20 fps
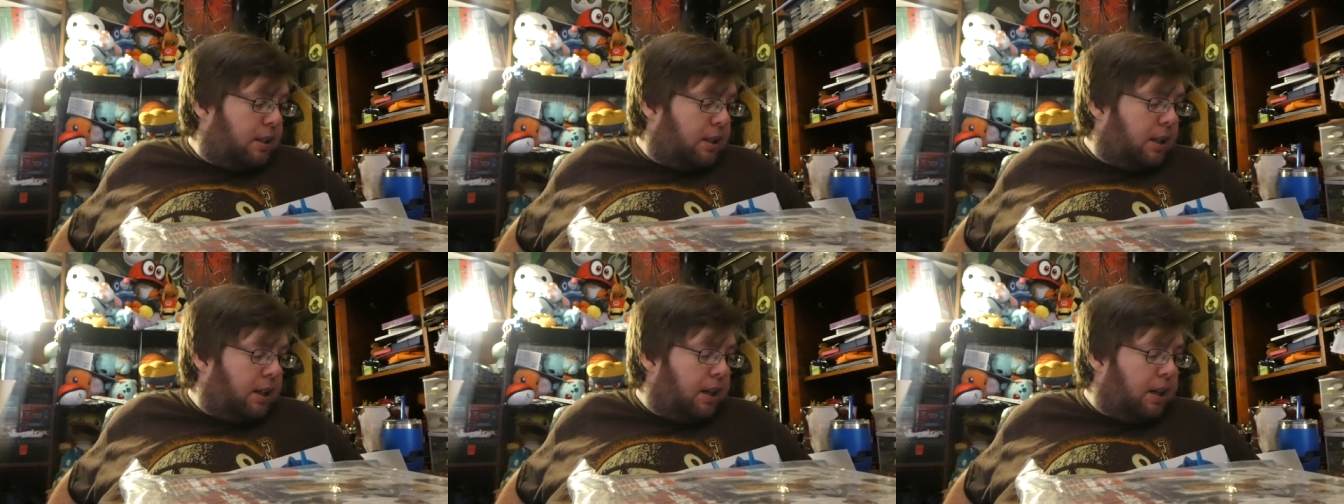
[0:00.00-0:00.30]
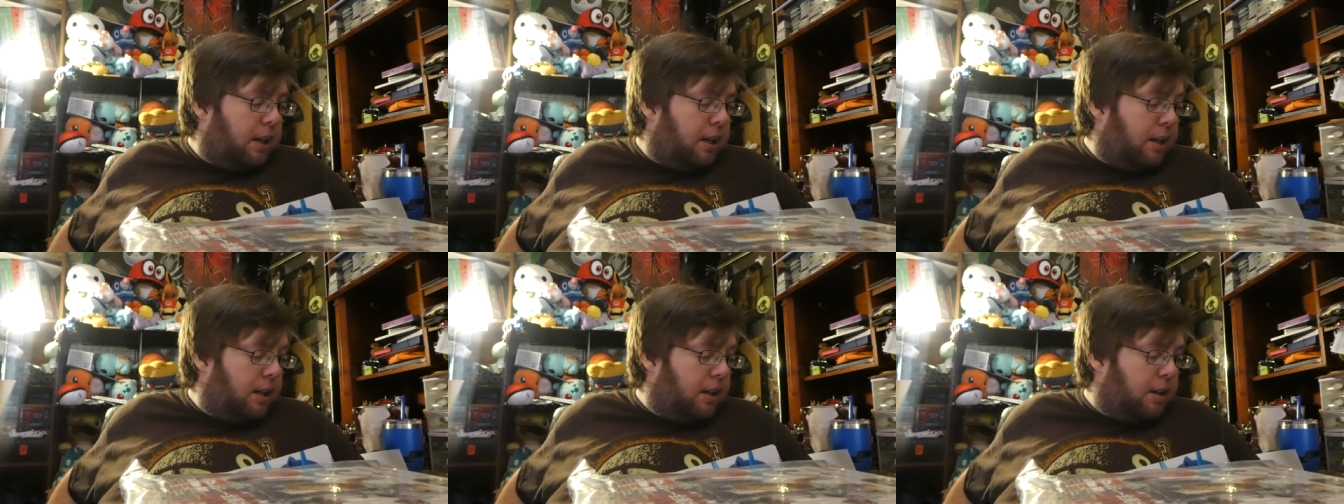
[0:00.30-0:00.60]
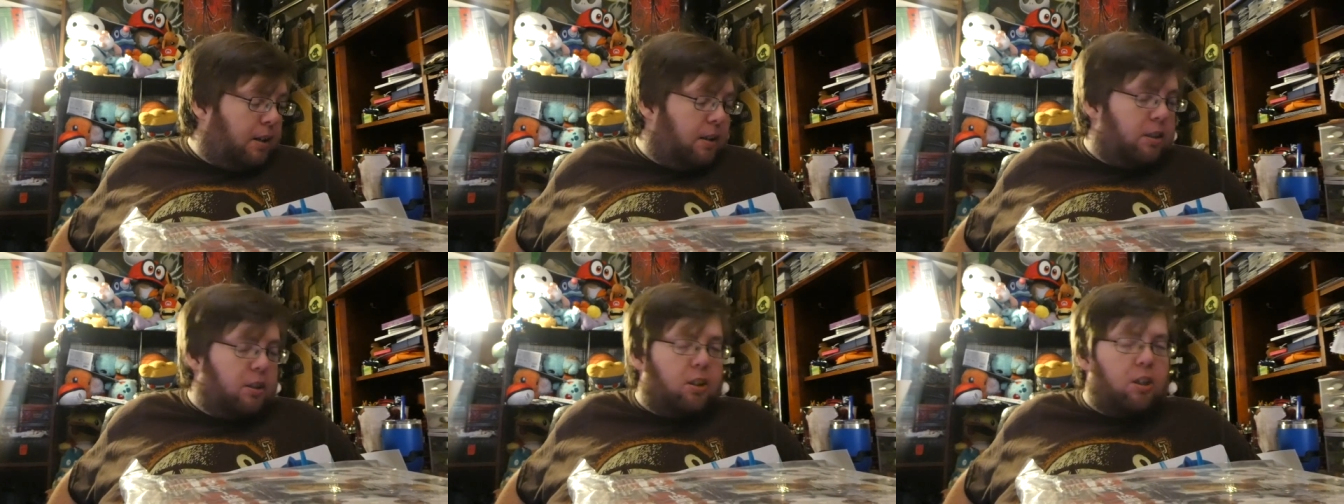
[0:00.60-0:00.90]

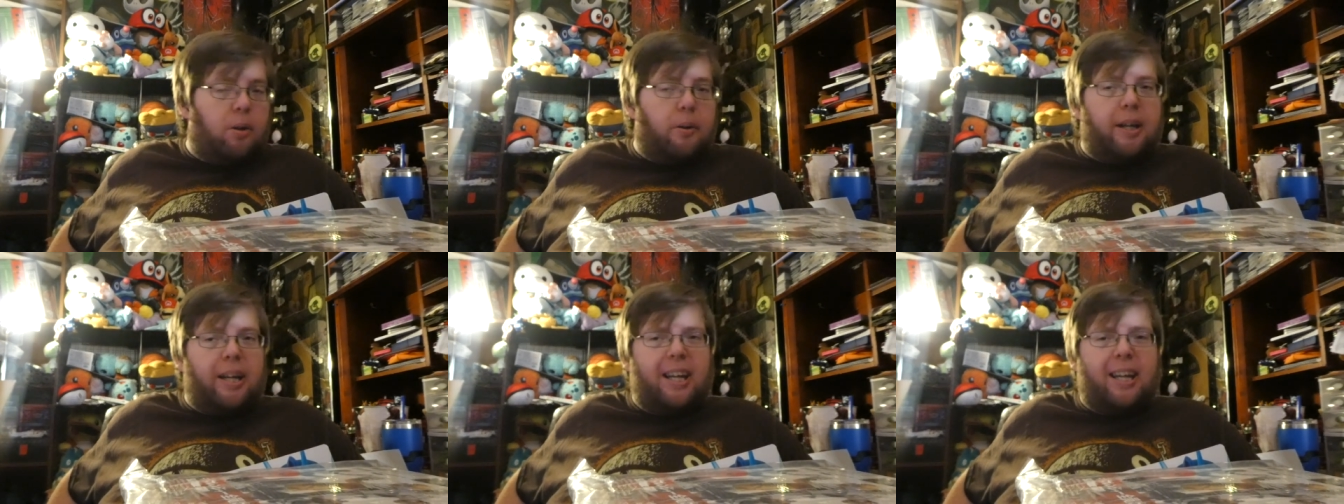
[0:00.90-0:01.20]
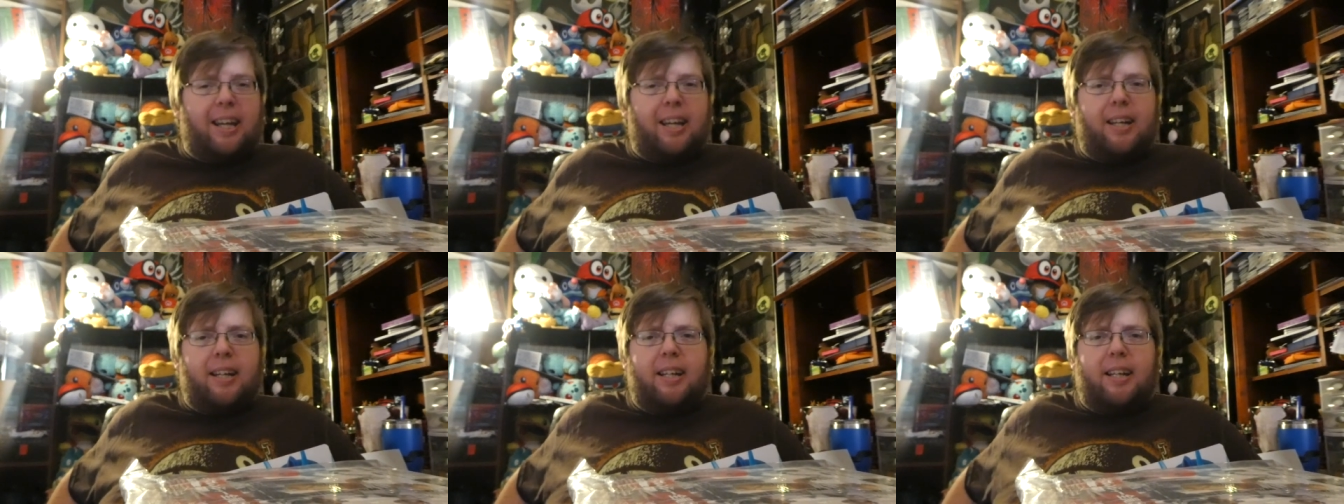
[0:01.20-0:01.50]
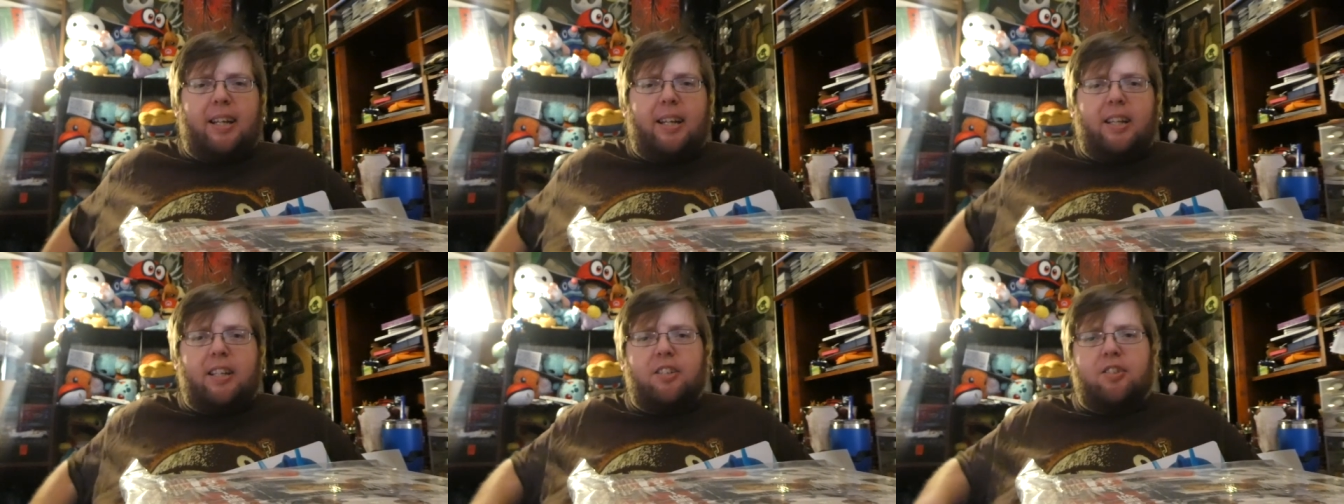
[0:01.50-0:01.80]
uh, go ahead
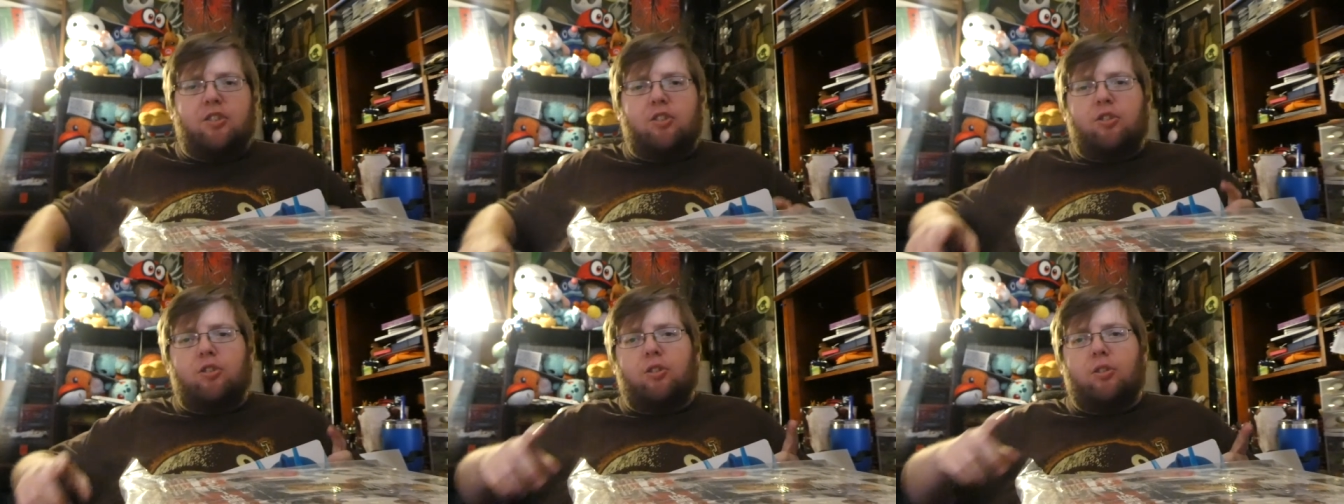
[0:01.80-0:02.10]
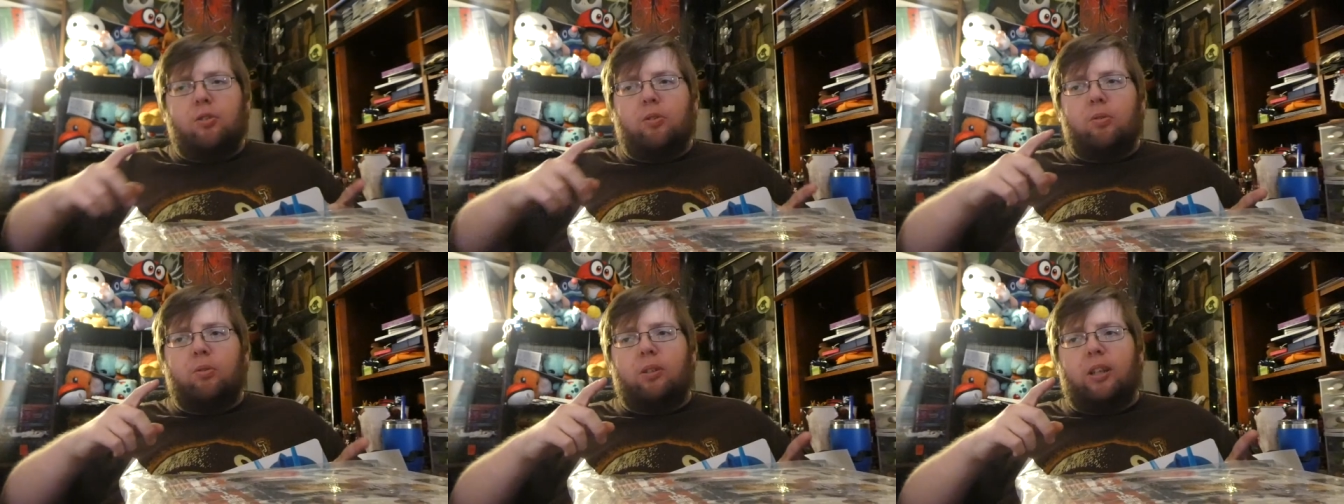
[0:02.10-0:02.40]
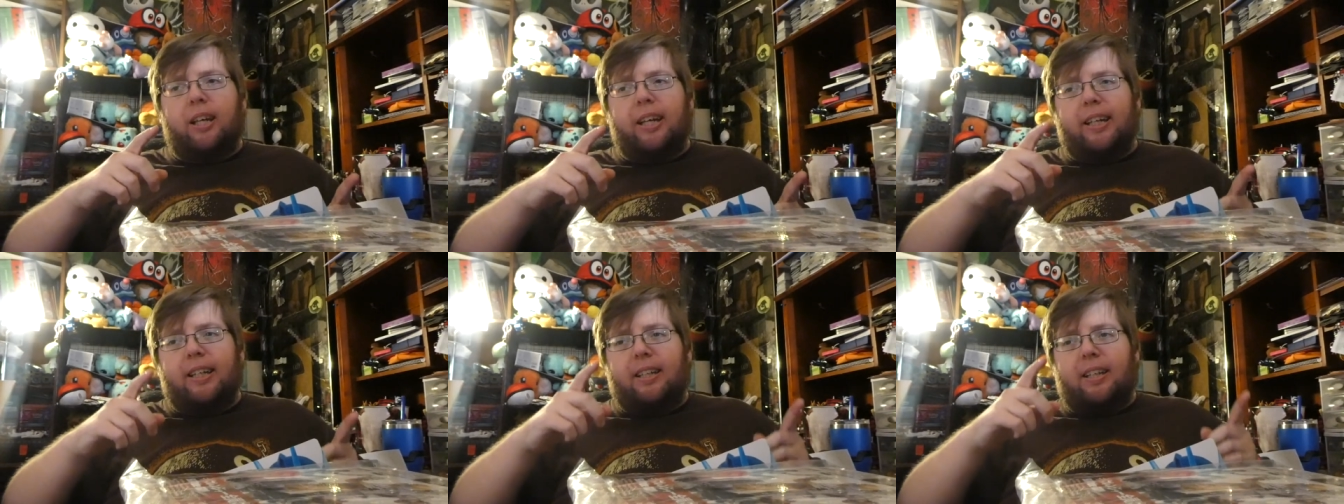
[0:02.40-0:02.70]
and do
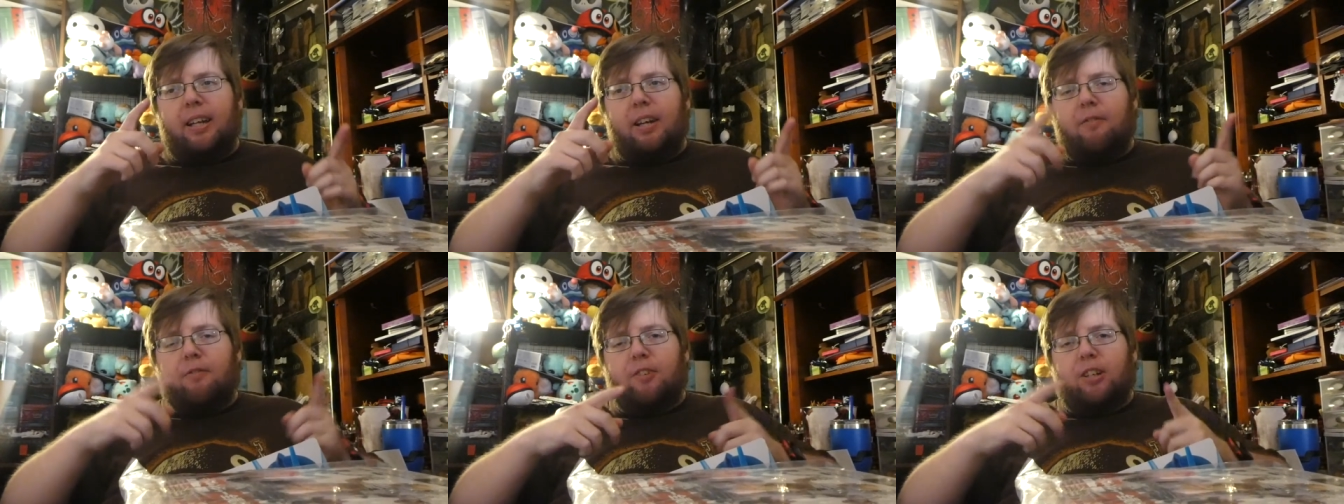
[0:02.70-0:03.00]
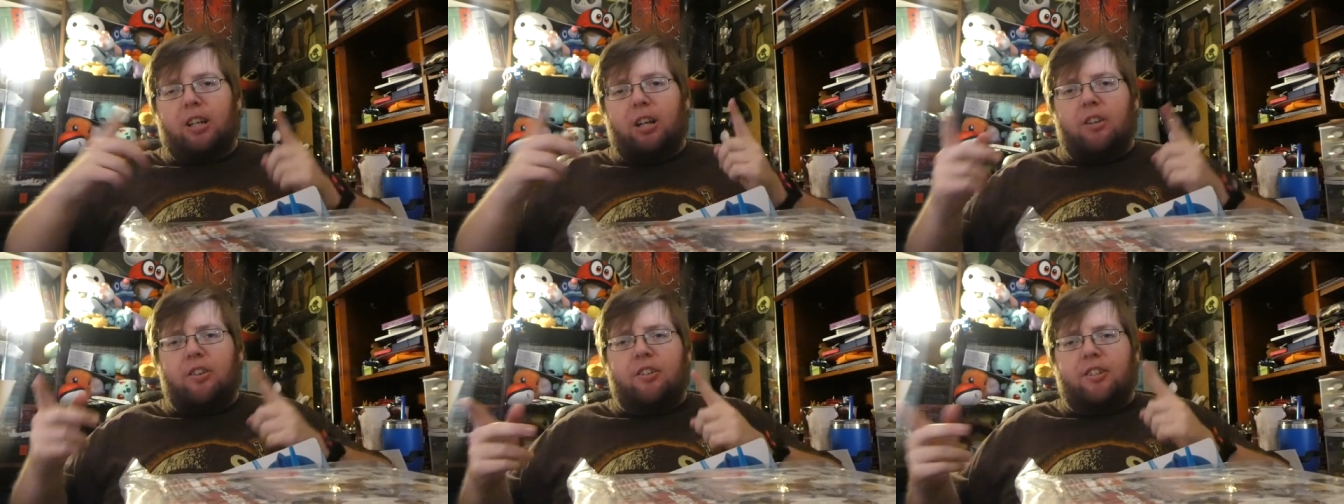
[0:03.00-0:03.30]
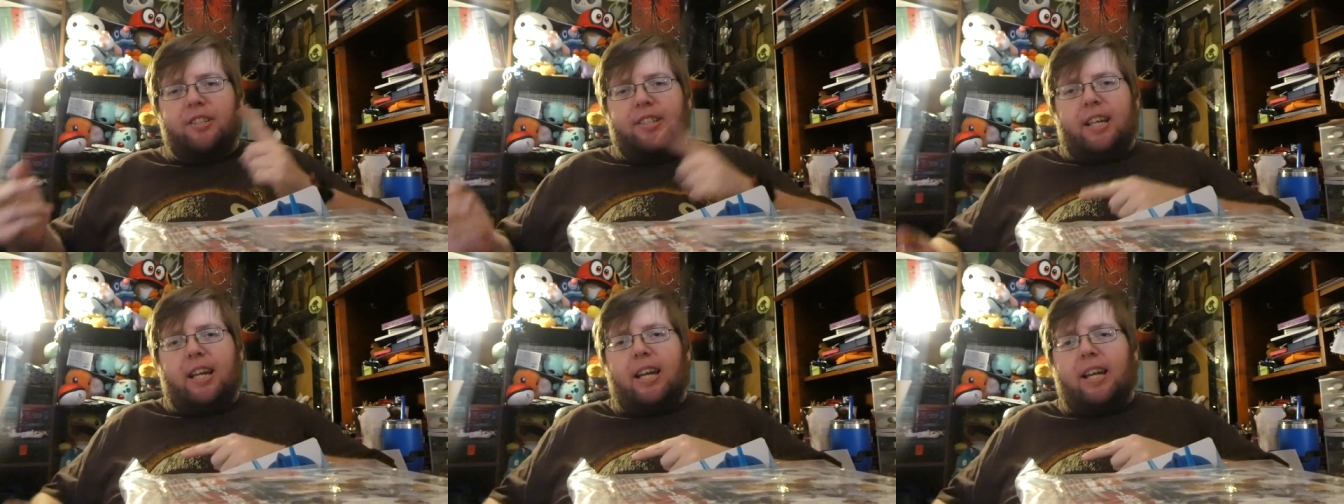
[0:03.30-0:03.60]
like every
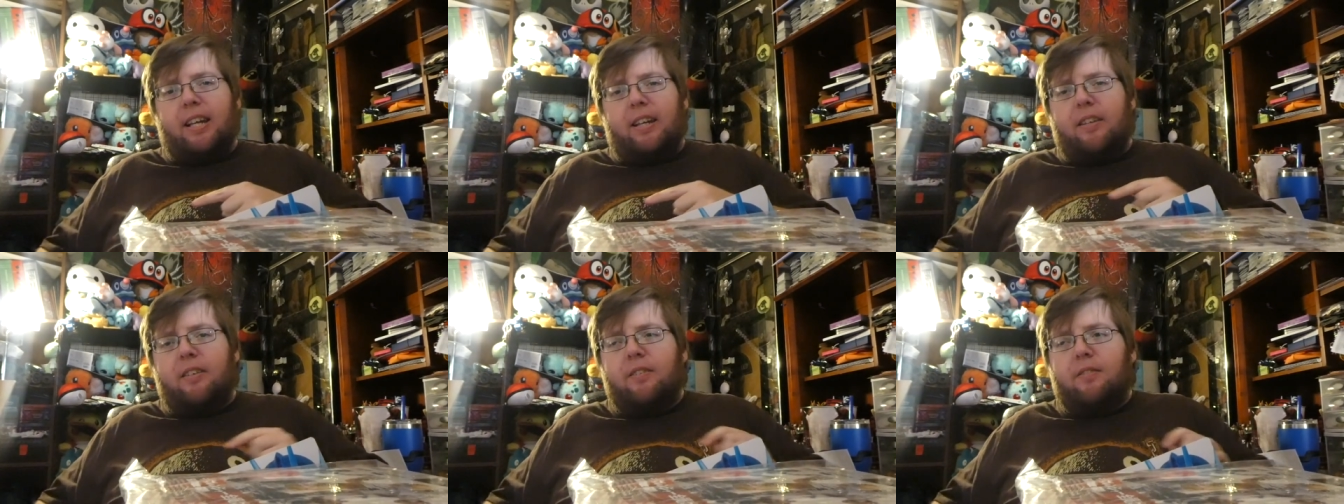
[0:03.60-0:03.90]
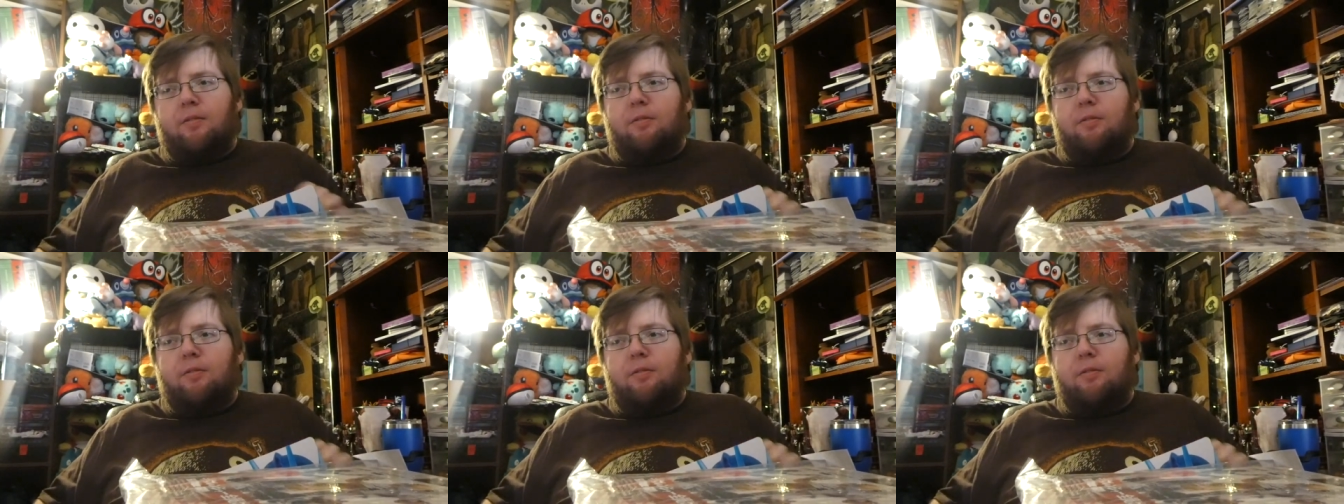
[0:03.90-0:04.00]
other day